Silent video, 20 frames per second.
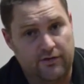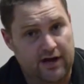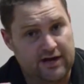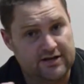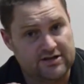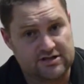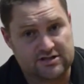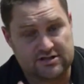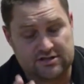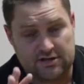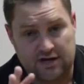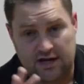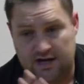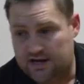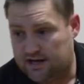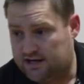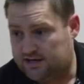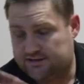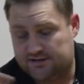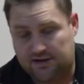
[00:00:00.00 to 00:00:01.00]
They just
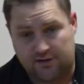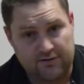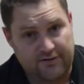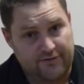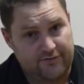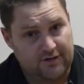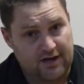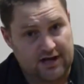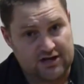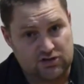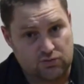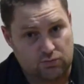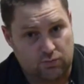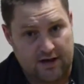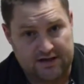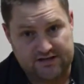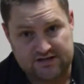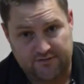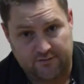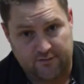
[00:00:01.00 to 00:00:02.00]
tell your flash
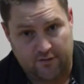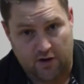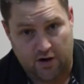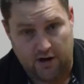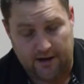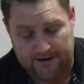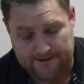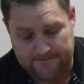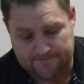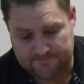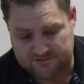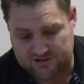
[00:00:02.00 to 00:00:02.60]
when to fire.